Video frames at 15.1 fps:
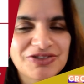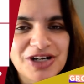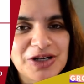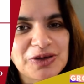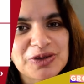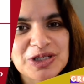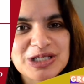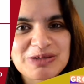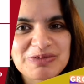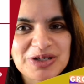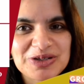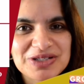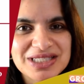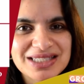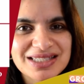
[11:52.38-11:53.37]
our own
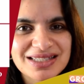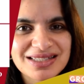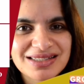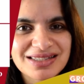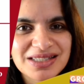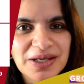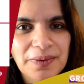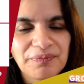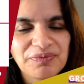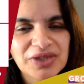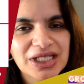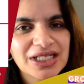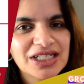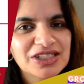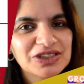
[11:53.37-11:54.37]
experiences.
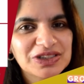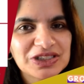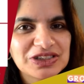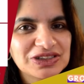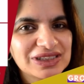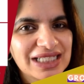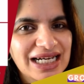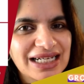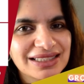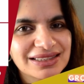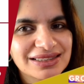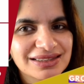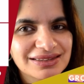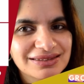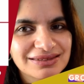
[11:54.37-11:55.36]
So there's that
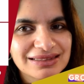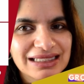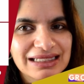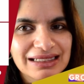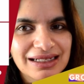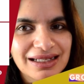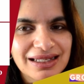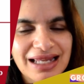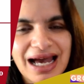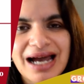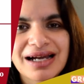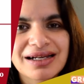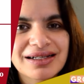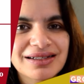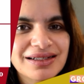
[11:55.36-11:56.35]

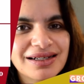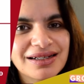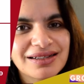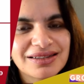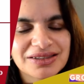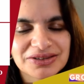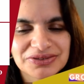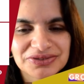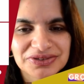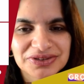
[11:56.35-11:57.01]
lack of